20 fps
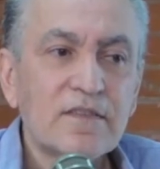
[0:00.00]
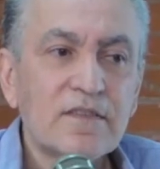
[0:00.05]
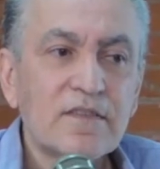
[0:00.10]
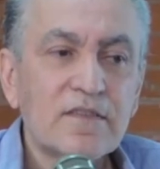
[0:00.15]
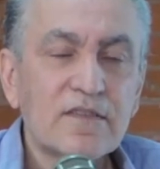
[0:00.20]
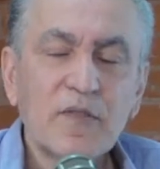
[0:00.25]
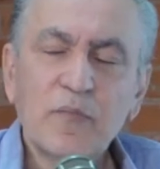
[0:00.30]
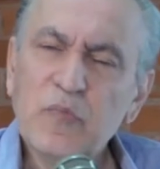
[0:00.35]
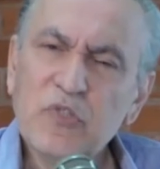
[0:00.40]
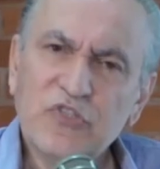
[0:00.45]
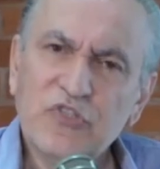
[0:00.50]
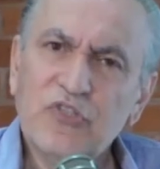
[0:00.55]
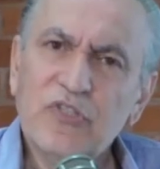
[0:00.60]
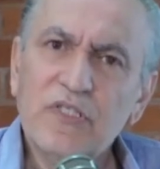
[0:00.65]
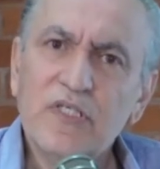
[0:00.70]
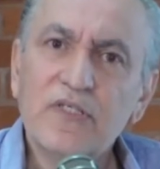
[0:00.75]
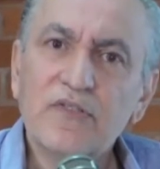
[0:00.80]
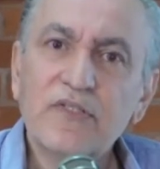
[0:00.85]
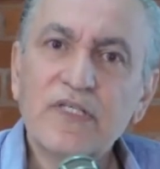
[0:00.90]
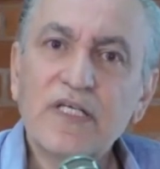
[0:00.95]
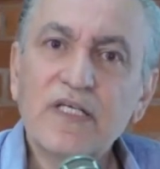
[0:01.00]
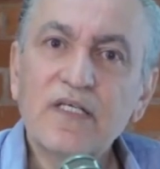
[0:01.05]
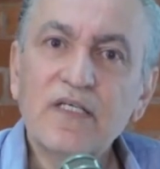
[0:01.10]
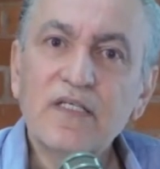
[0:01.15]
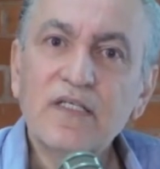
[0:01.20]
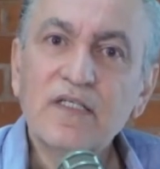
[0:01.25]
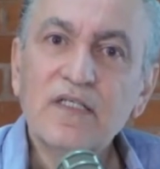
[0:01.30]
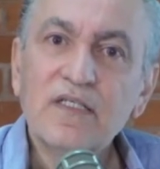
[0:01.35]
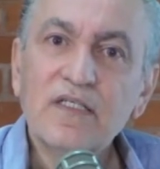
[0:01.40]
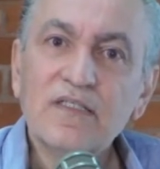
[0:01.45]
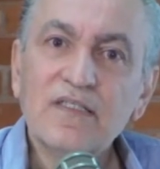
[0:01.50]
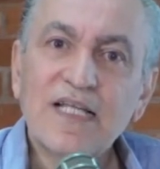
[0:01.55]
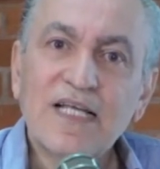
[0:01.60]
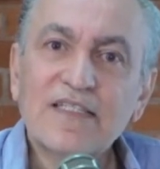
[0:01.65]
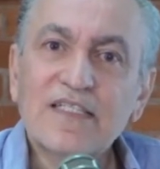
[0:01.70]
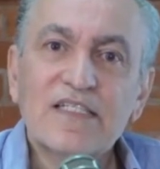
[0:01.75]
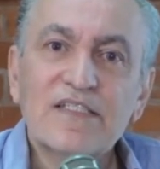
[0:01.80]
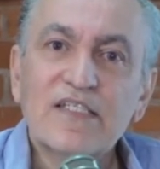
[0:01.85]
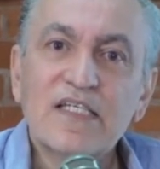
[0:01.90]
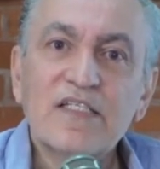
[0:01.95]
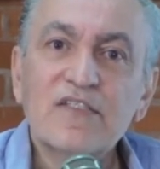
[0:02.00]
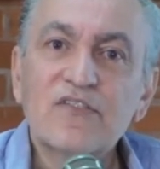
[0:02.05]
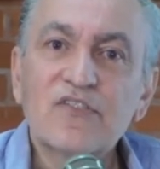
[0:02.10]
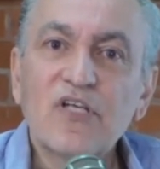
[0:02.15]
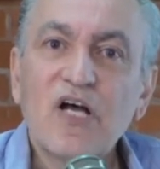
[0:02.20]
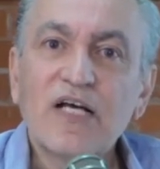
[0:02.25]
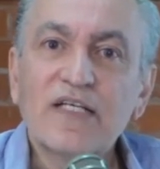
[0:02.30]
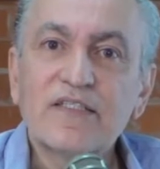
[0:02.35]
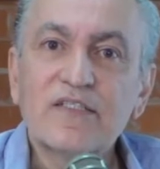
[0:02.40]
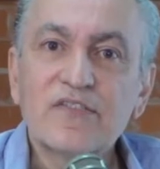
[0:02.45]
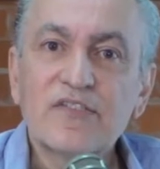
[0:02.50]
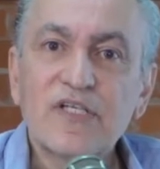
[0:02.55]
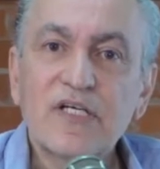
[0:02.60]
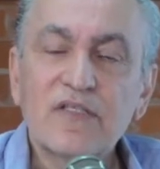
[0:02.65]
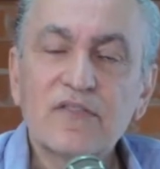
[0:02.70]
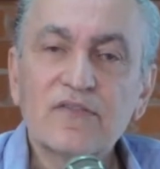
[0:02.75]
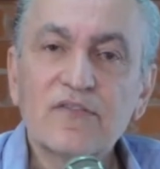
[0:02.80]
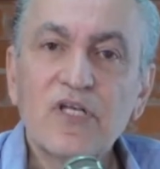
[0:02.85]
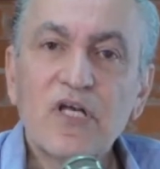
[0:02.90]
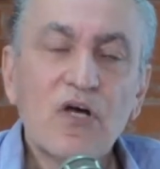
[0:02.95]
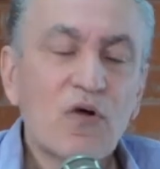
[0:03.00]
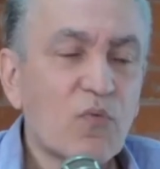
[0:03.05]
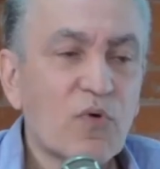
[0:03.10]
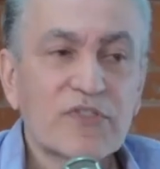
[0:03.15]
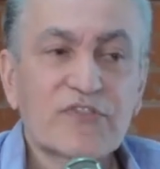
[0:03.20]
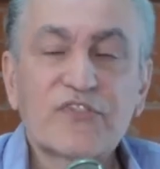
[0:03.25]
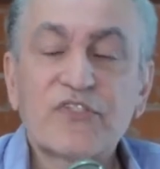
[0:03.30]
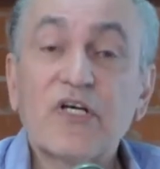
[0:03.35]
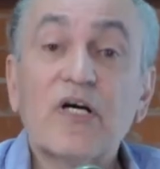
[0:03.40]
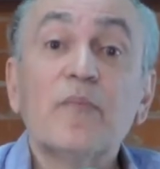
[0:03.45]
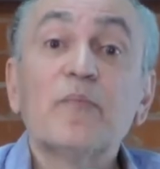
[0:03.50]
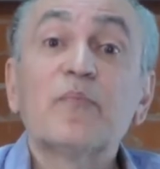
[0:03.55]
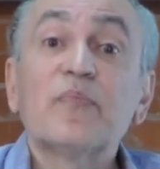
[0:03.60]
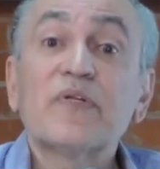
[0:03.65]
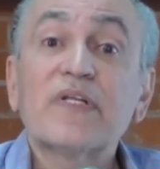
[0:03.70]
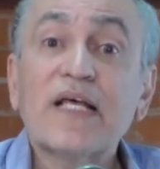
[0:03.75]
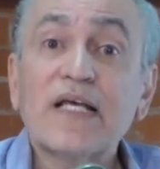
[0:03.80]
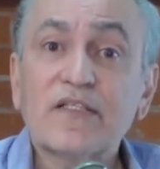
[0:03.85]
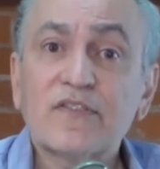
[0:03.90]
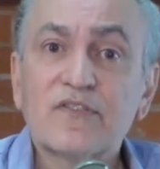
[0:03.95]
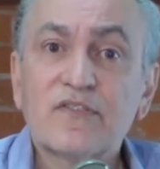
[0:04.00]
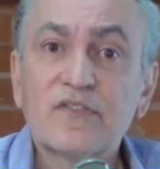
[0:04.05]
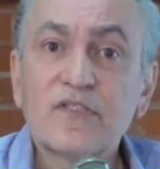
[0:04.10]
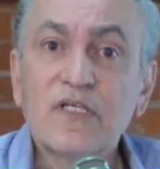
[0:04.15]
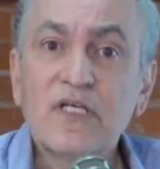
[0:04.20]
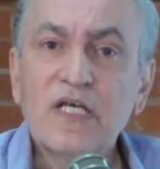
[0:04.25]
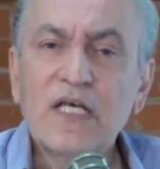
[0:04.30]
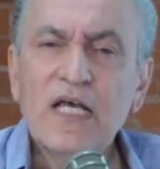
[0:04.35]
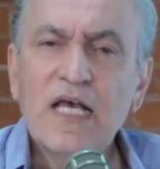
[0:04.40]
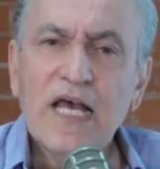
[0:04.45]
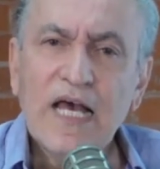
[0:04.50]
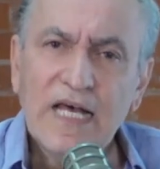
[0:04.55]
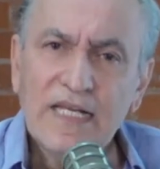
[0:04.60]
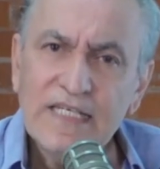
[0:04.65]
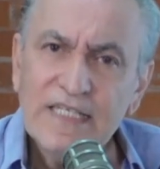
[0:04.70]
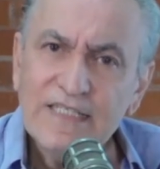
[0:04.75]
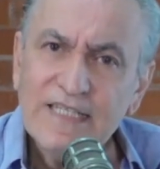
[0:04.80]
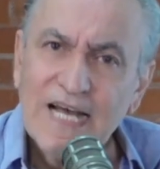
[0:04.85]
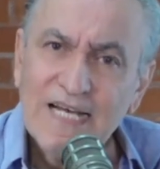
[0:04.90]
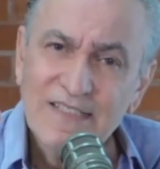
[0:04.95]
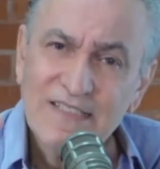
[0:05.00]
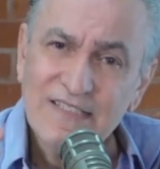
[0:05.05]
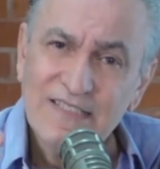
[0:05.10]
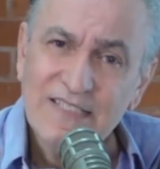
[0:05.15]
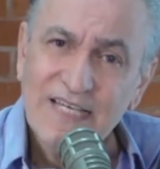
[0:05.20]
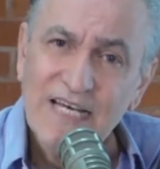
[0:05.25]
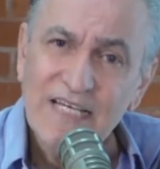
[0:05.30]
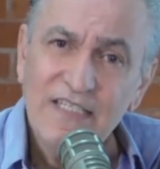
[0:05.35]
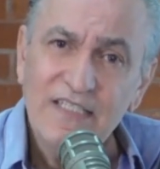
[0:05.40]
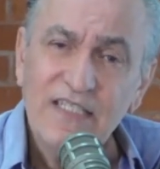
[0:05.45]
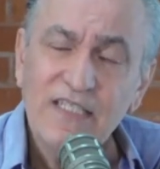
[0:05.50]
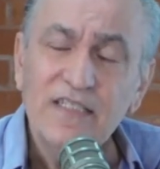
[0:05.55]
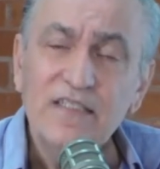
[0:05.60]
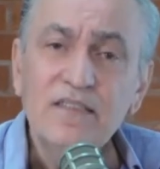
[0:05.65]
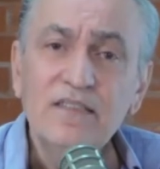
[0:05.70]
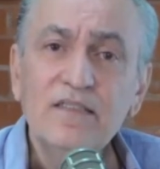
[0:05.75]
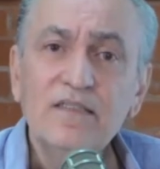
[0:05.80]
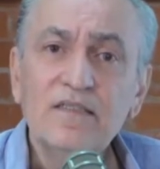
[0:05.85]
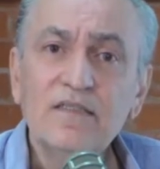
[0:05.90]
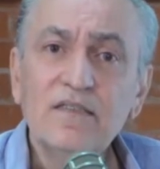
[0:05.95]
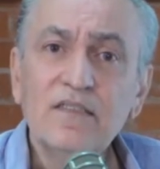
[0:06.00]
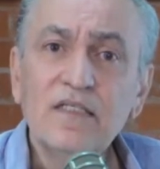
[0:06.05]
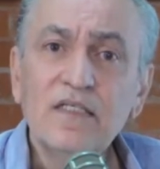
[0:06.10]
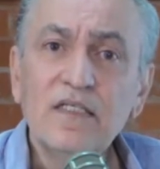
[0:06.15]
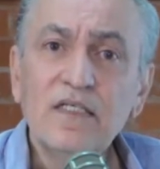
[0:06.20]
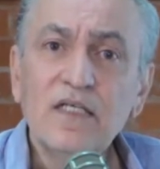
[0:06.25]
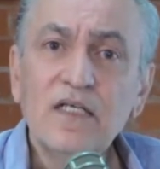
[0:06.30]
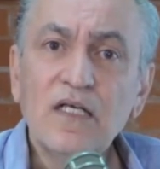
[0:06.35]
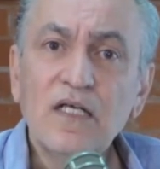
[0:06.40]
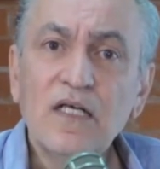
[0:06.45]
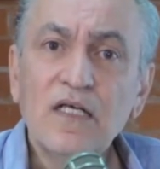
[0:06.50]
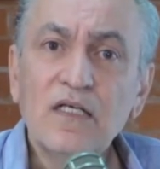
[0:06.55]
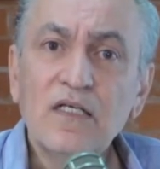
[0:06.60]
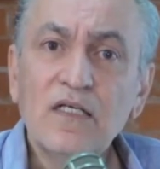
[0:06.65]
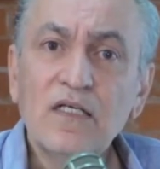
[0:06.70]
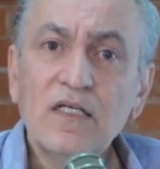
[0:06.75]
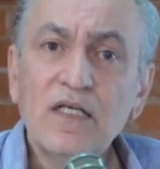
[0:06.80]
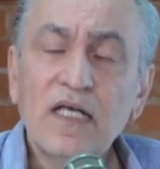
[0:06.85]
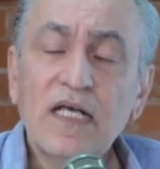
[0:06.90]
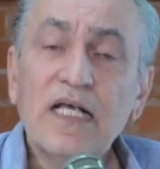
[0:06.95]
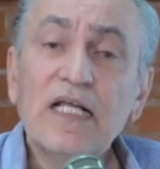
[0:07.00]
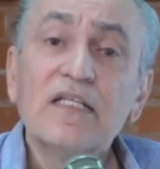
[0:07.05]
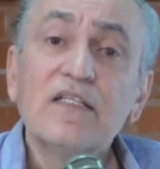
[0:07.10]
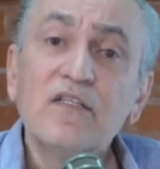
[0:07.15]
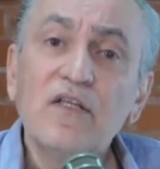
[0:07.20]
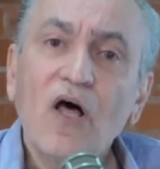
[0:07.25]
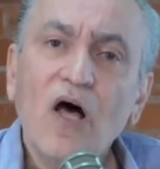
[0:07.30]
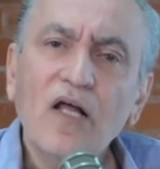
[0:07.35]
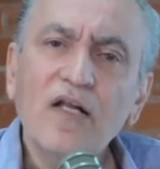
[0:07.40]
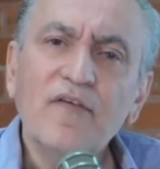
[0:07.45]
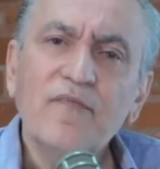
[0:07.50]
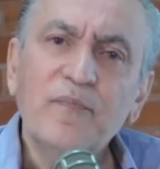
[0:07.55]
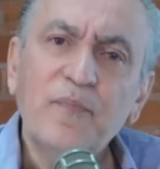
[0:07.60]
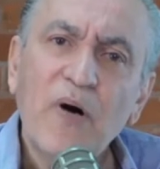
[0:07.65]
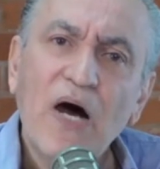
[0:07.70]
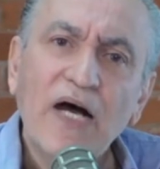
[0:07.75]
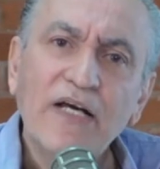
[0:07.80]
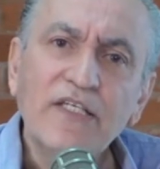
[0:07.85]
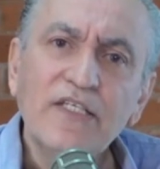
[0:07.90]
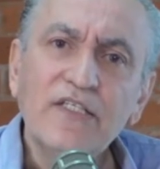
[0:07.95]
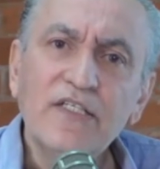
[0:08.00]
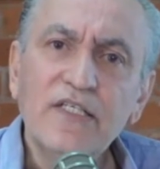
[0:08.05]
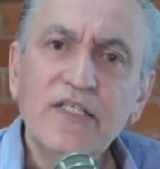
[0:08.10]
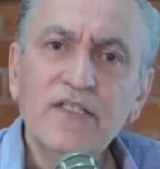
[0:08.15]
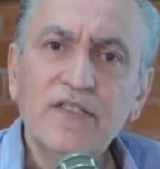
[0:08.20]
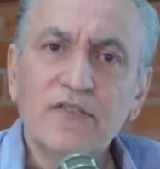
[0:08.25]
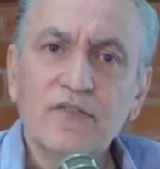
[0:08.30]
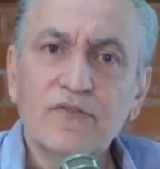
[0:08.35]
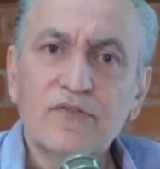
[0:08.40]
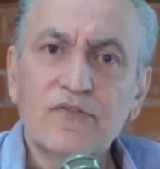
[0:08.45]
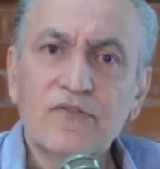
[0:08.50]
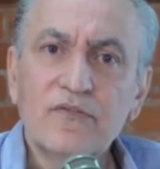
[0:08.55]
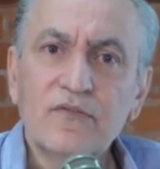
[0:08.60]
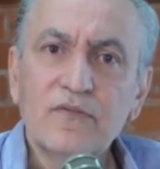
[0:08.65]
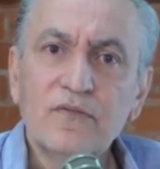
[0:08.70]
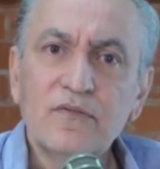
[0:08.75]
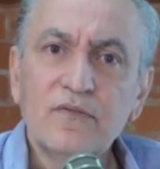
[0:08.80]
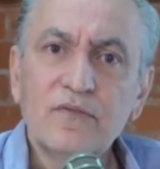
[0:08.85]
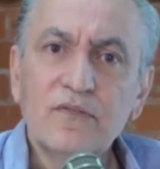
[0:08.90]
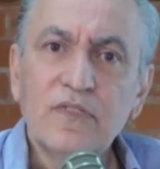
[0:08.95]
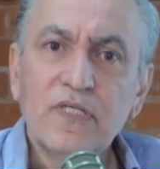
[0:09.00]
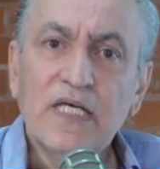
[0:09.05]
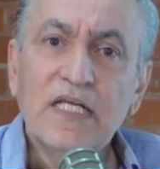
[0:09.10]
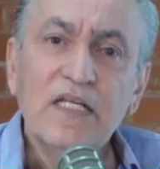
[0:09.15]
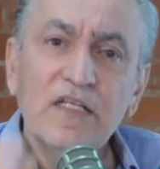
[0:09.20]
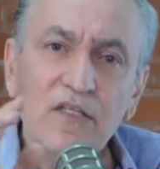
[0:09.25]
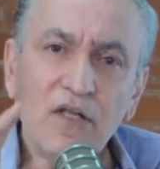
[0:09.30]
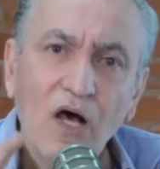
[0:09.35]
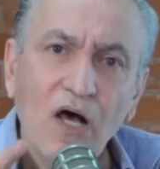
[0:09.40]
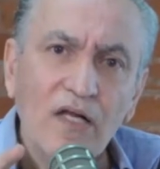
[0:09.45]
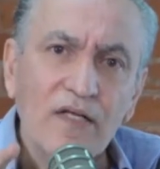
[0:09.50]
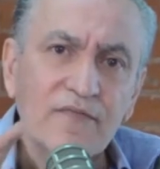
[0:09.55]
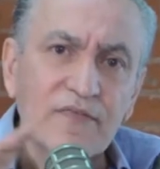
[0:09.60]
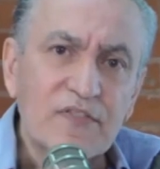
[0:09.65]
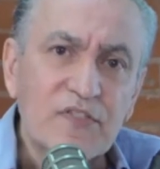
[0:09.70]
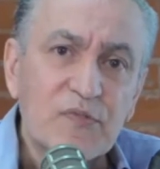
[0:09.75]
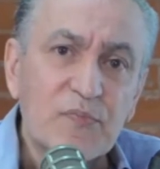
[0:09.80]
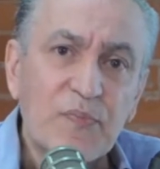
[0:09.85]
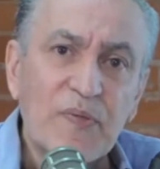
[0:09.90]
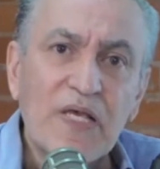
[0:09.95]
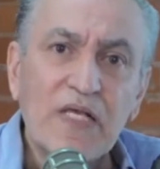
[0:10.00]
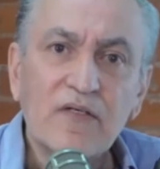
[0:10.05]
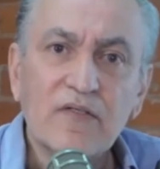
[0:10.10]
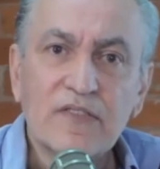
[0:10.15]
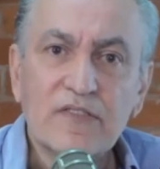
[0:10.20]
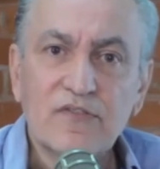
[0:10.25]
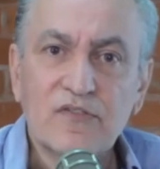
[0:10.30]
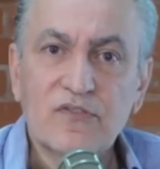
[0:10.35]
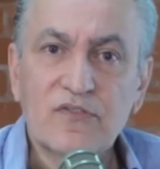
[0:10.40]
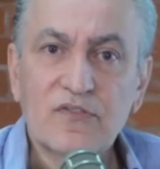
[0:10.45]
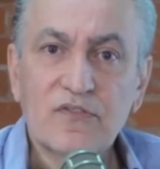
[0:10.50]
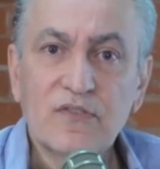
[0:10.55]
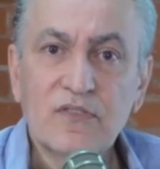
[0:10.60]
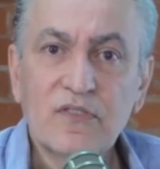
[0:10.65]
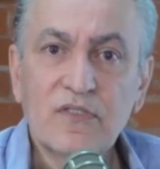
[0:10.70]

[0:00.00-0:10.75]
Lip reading: The machinery that is inside the cells was complex. And it has taken a lot of pioneers, a lot of spirits,